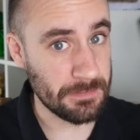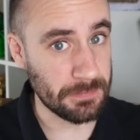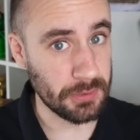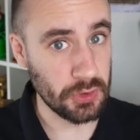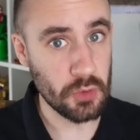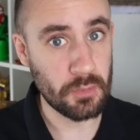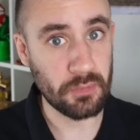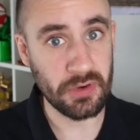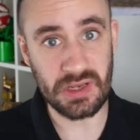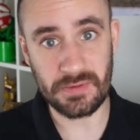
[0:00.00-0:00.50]

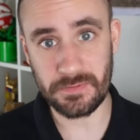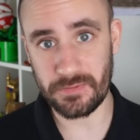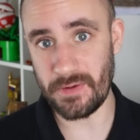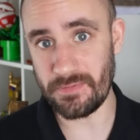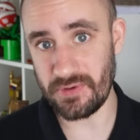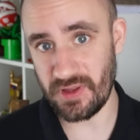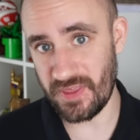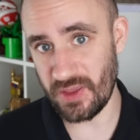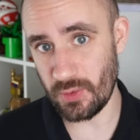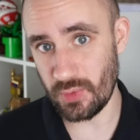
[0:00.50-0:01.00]
blueprint for
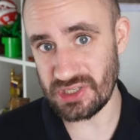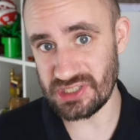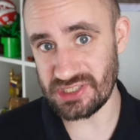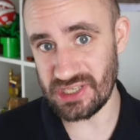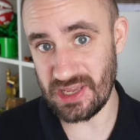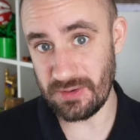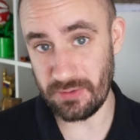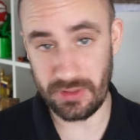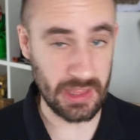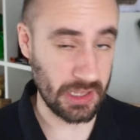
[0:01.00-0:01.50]
everything we
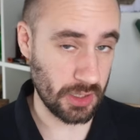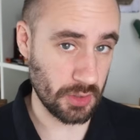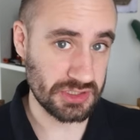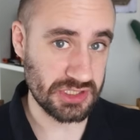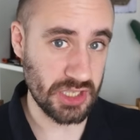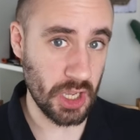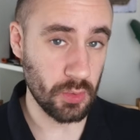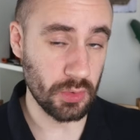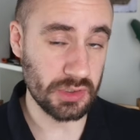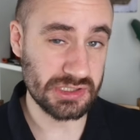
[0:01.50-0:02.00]
see with LEGO
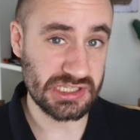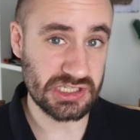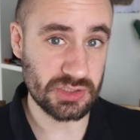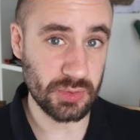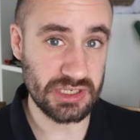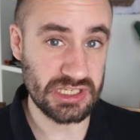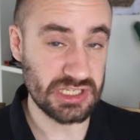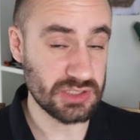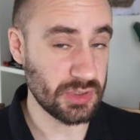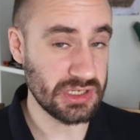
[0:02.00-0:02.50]
Star Wars in
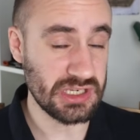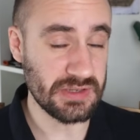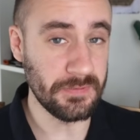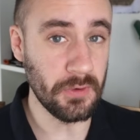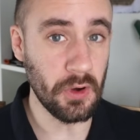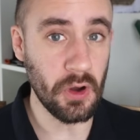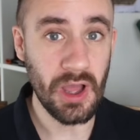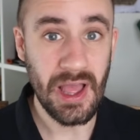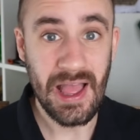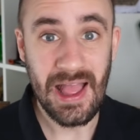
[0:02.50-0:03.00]

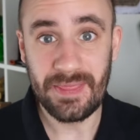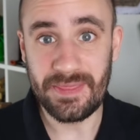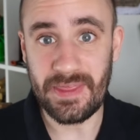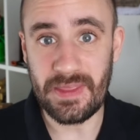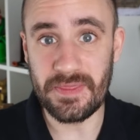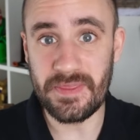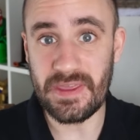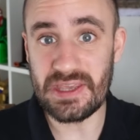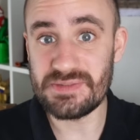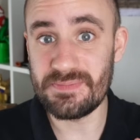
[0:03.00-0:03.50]
2024,
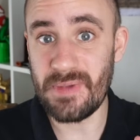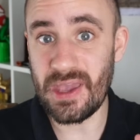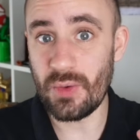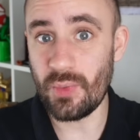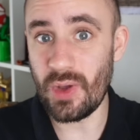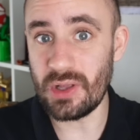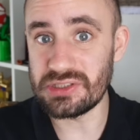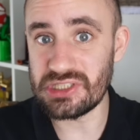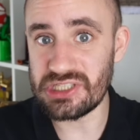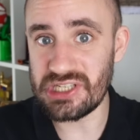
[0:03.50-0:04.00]
then this may
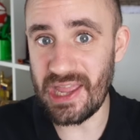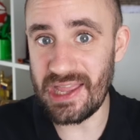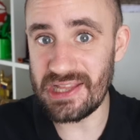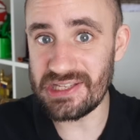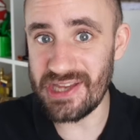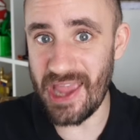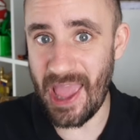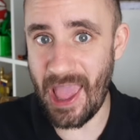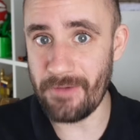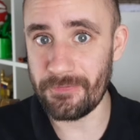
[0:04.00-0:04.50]
well
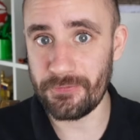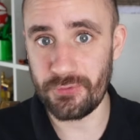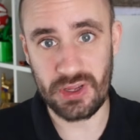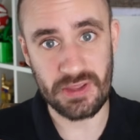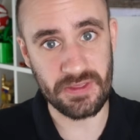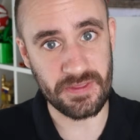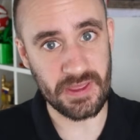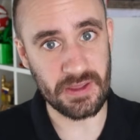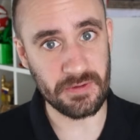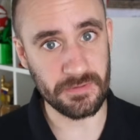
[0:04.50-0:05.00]
change
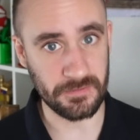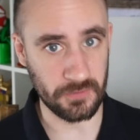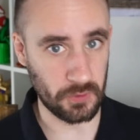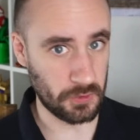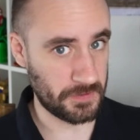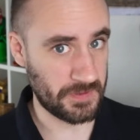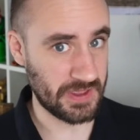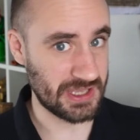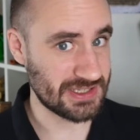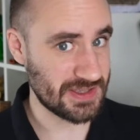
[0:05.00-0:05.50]
everything
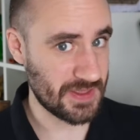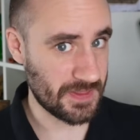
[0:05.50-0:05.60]
for this